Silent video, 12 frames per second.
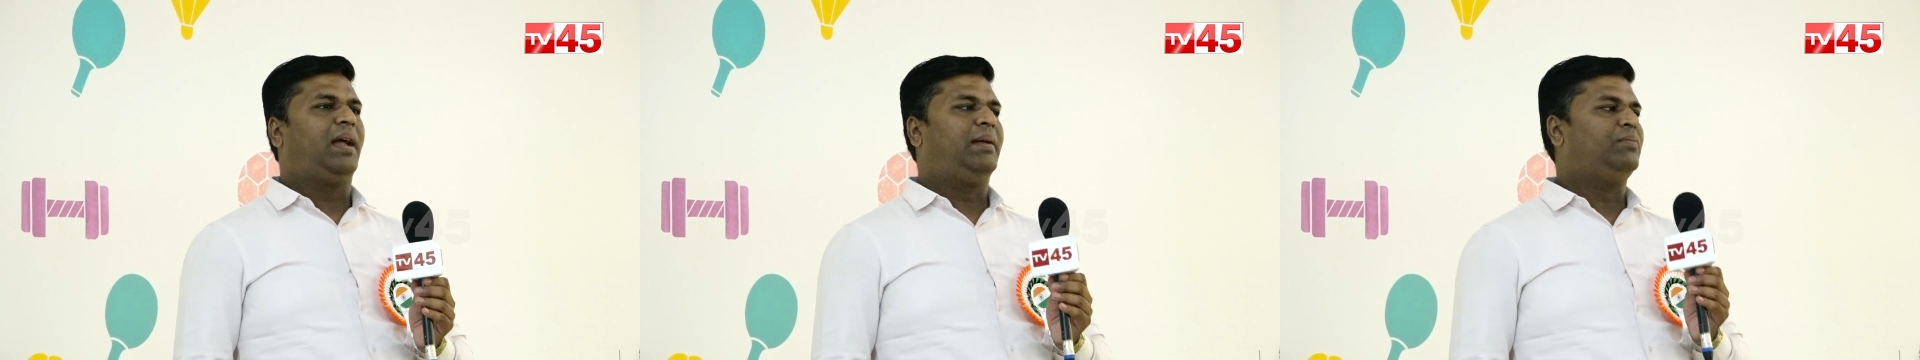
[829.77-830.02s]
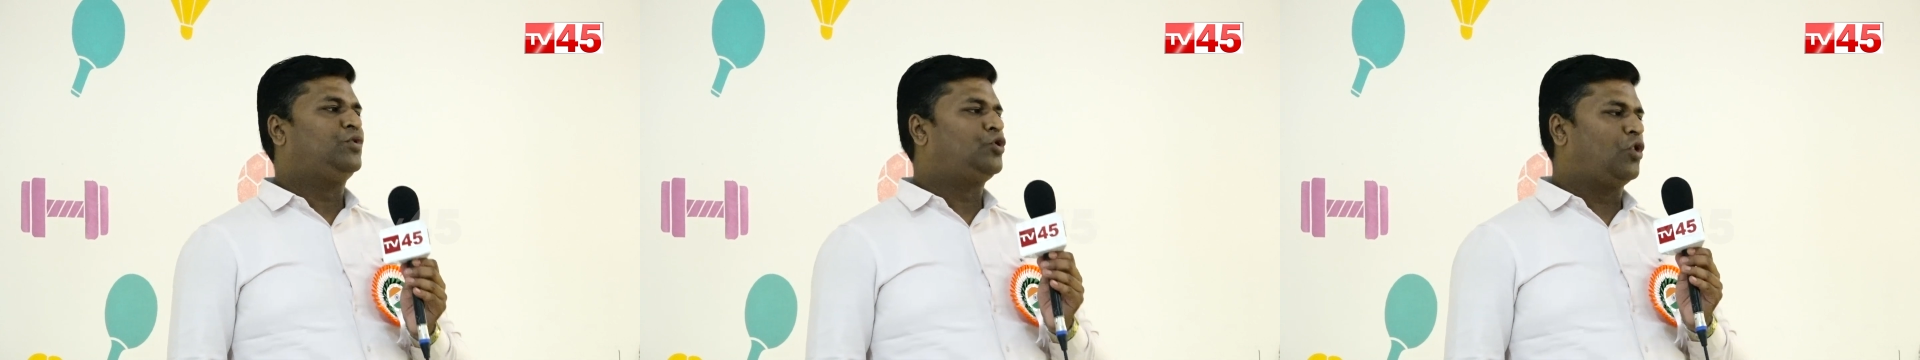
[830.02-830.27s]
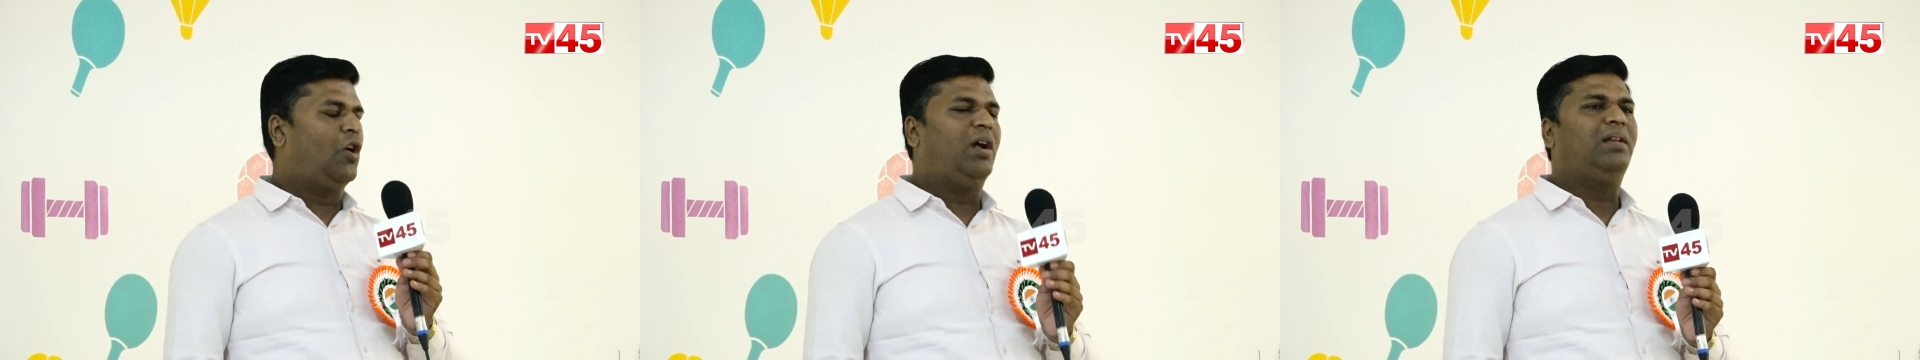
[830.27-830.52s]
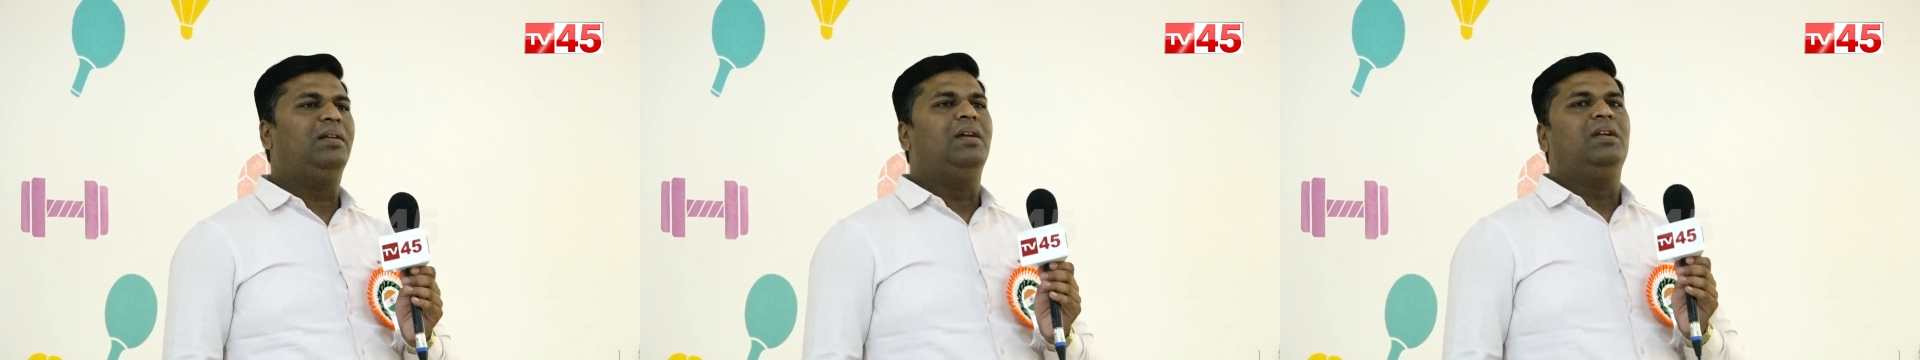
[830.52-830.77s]
I'm
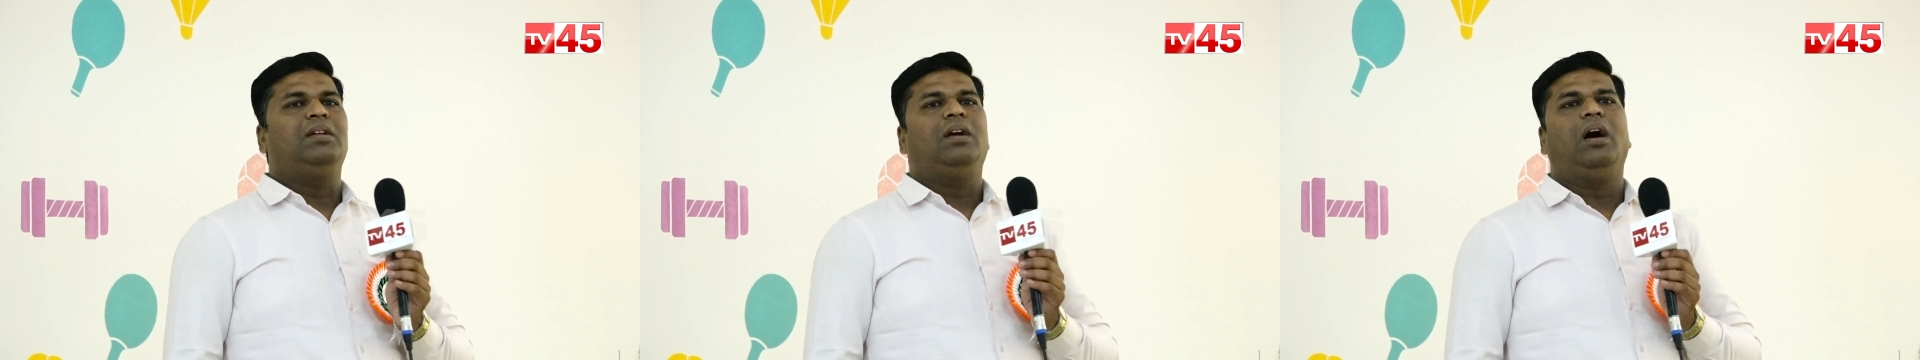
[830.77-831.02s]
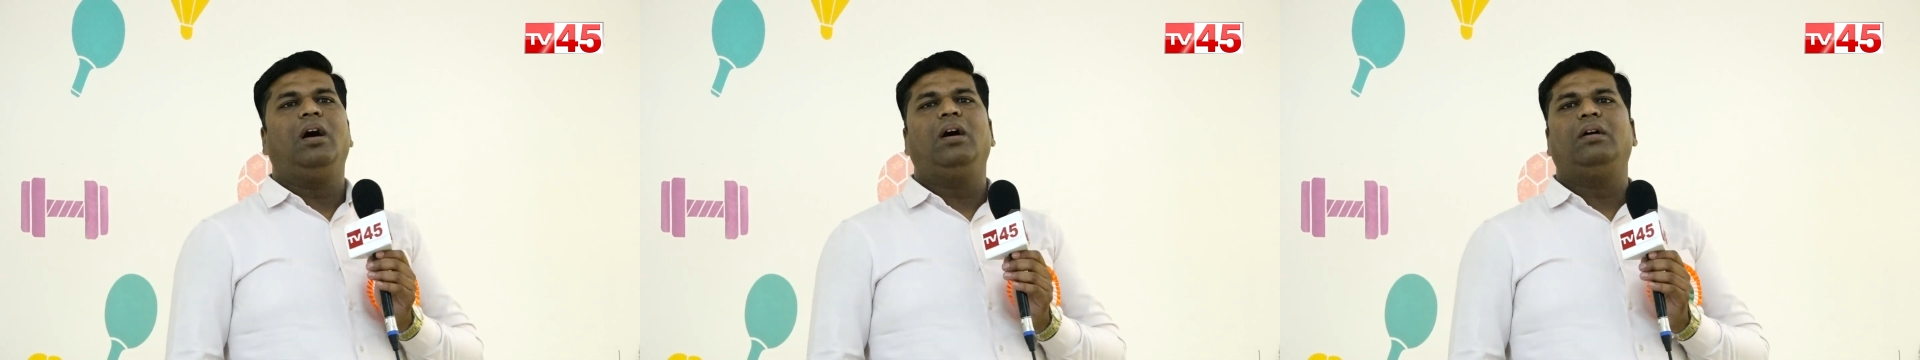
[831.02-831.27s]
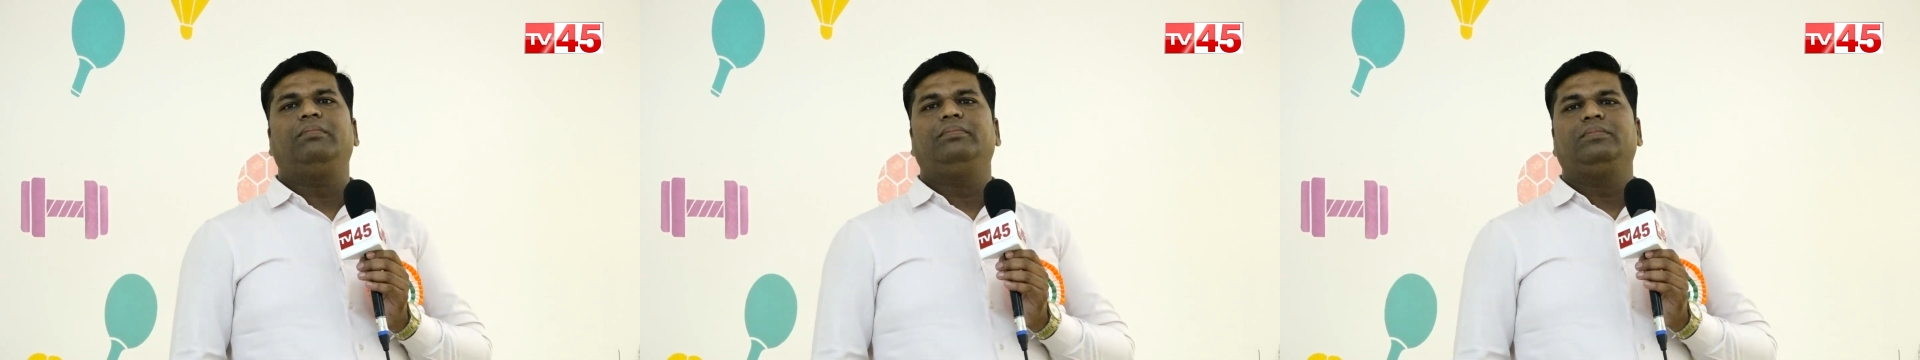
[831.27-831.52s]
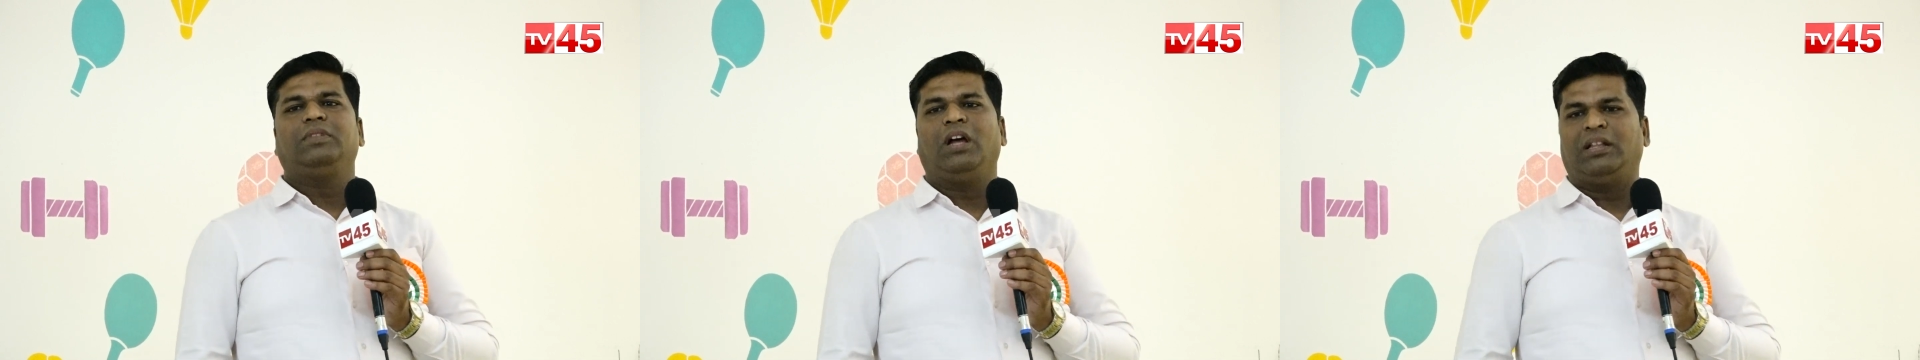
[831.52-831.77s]
sure
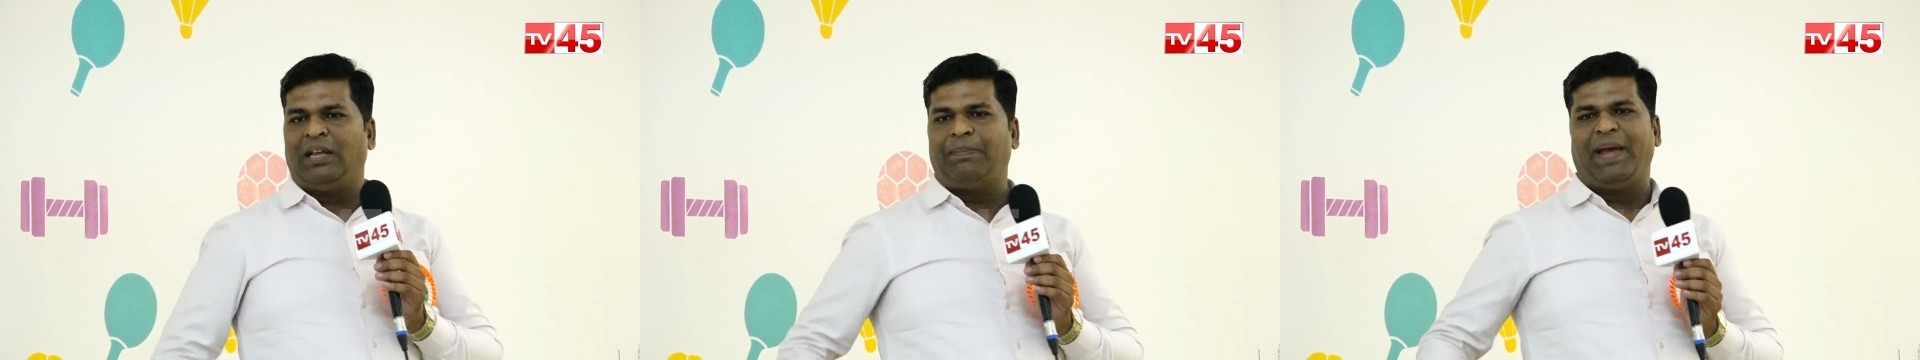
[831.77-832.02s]
the other